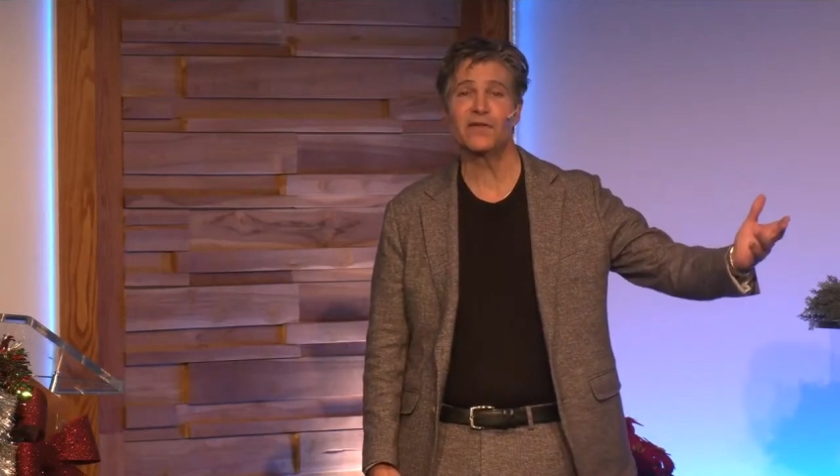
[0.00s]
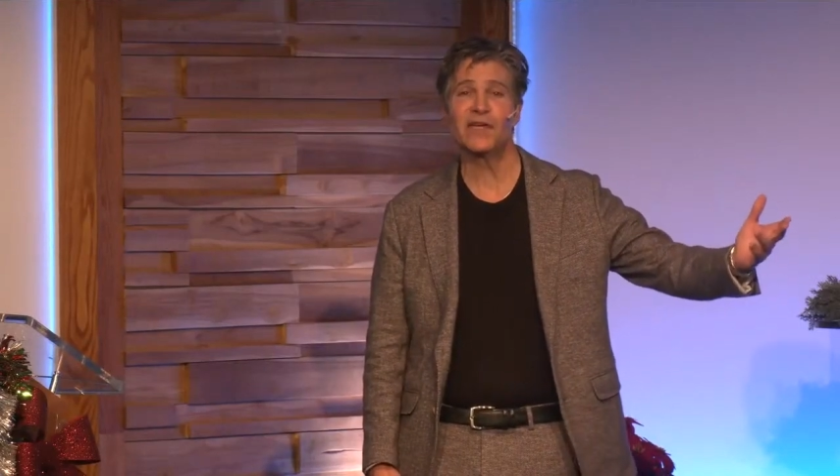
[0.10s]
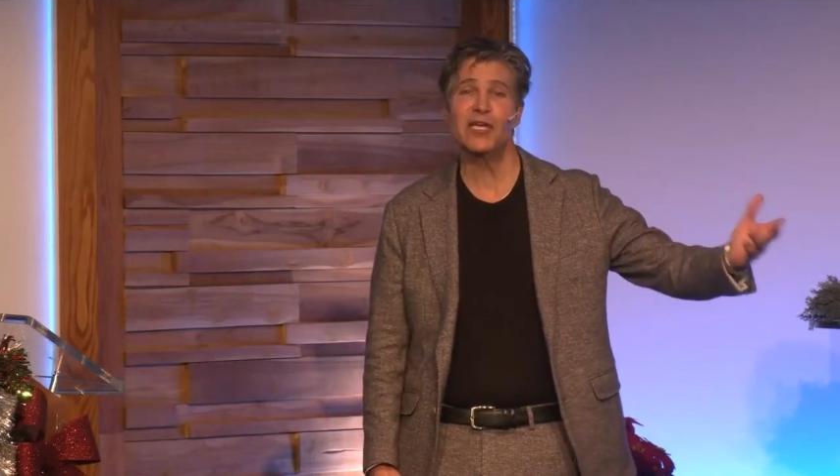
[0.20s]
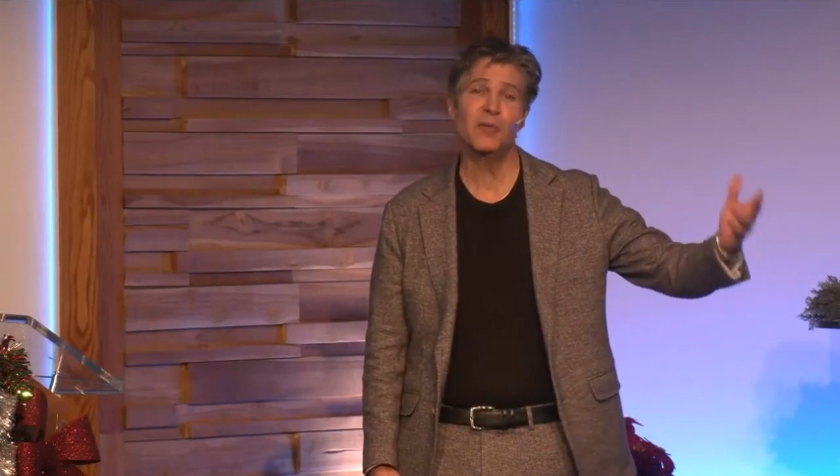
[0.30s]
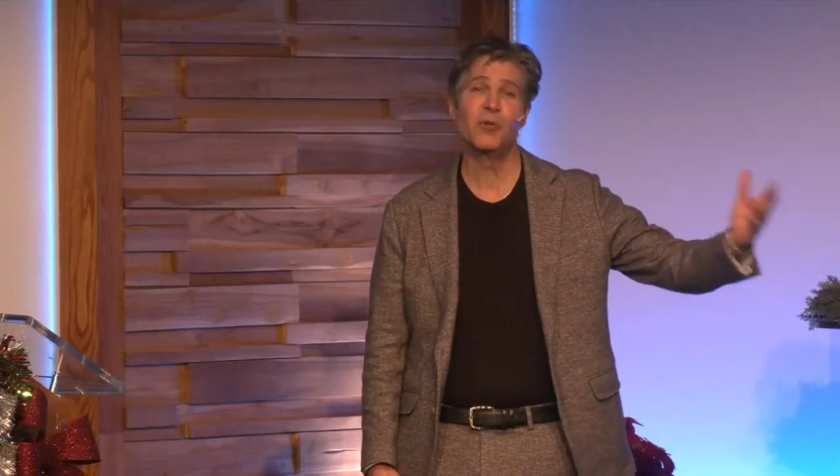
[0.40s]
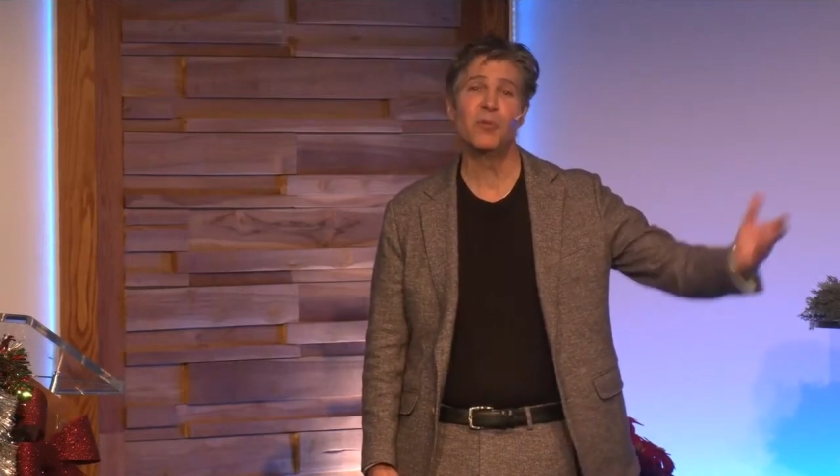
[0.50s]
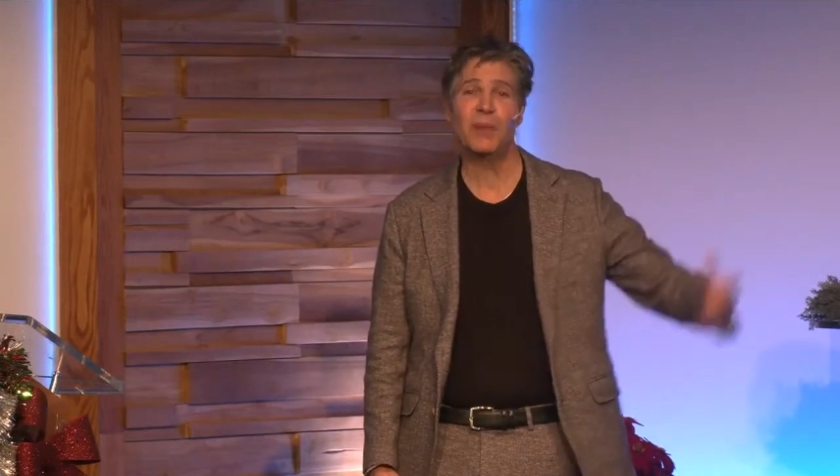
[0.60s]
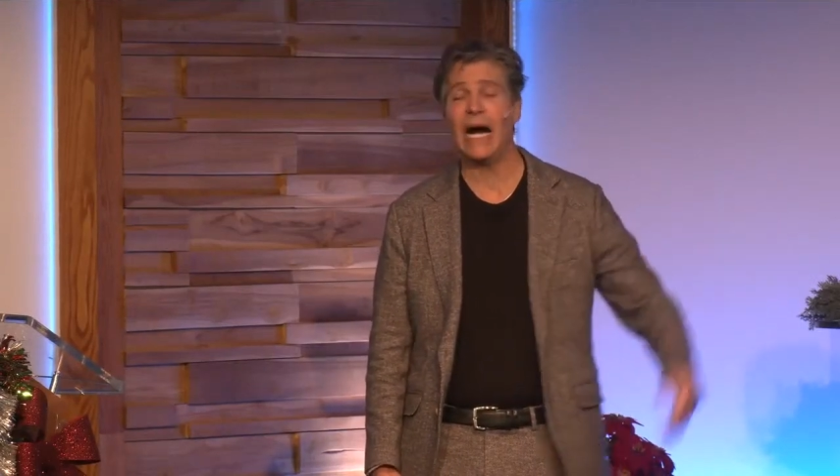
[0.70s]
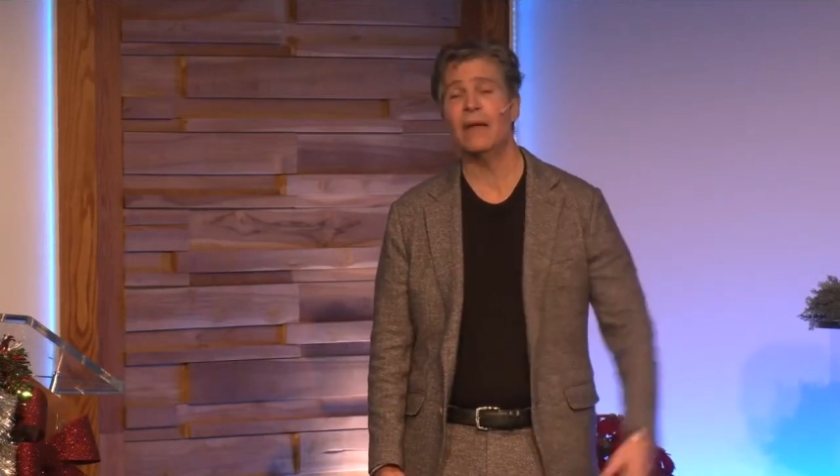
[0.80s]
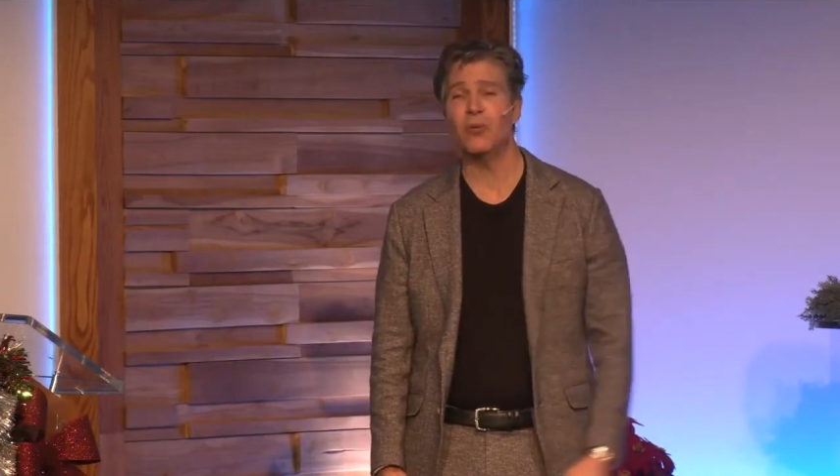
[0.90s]
of the Hebrew
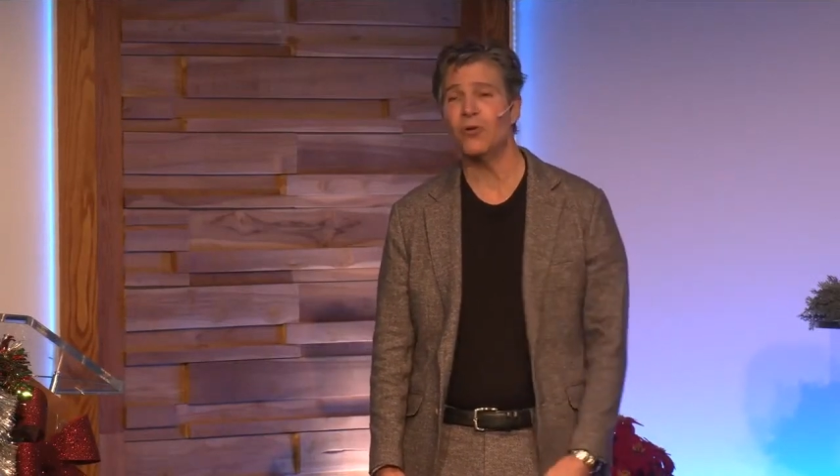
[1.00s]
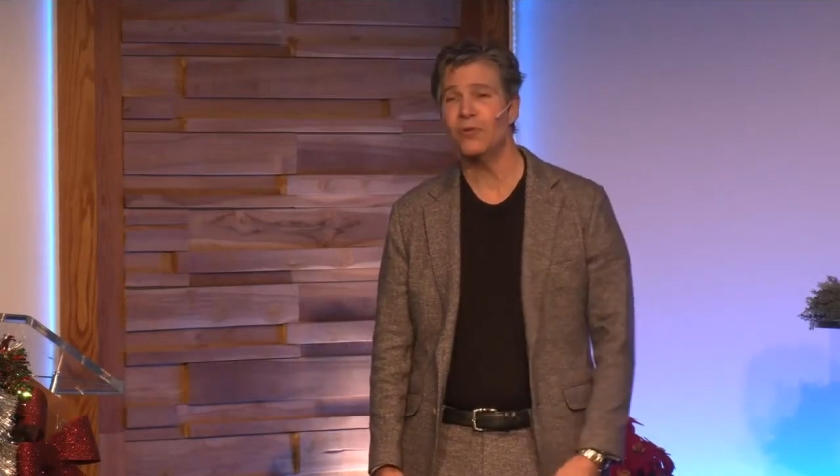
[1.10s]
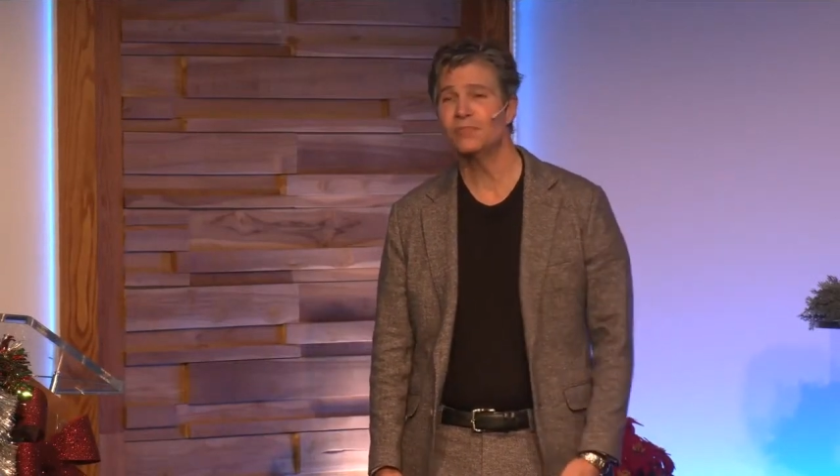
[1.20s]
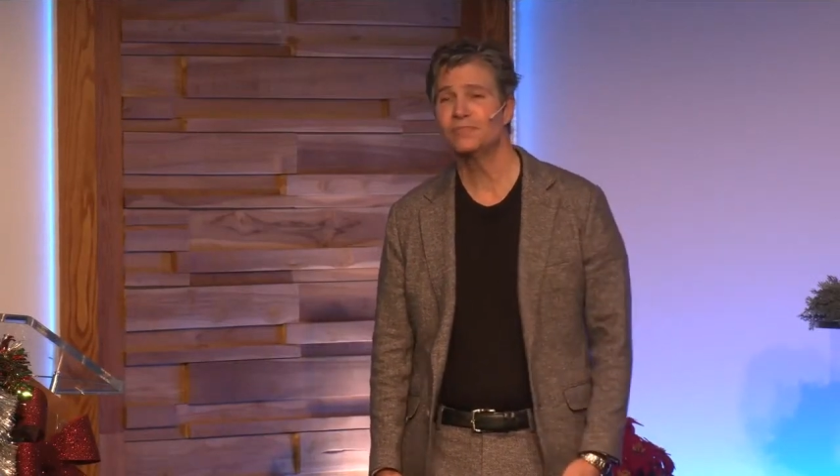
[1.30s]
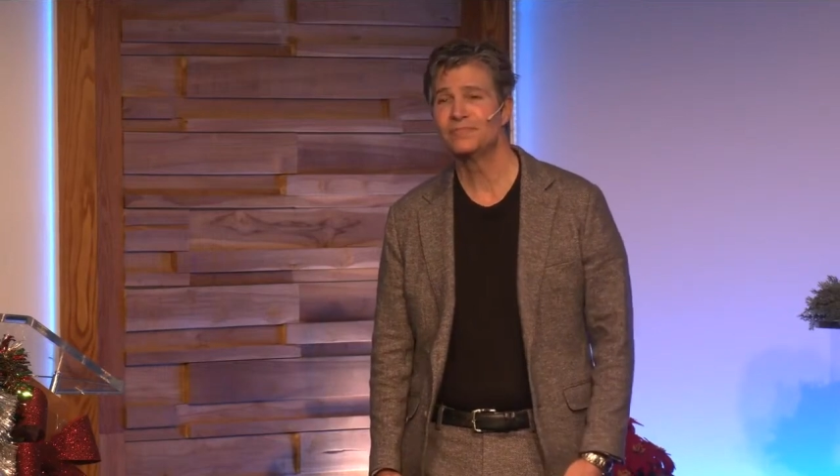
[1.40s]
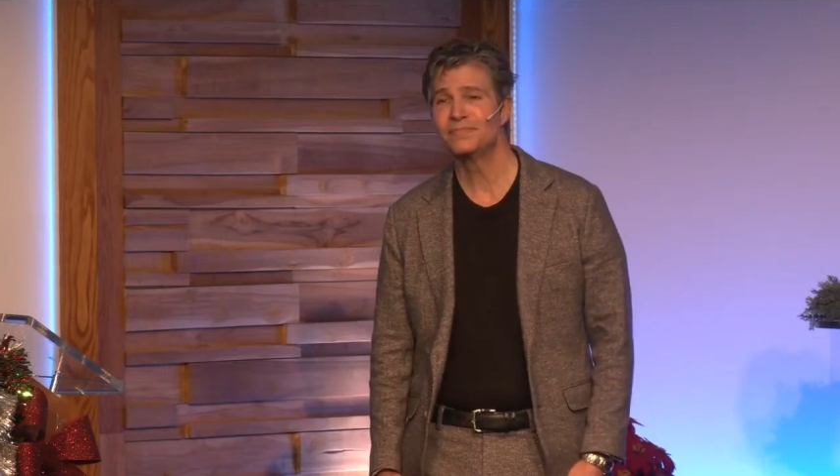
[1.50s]
Bible.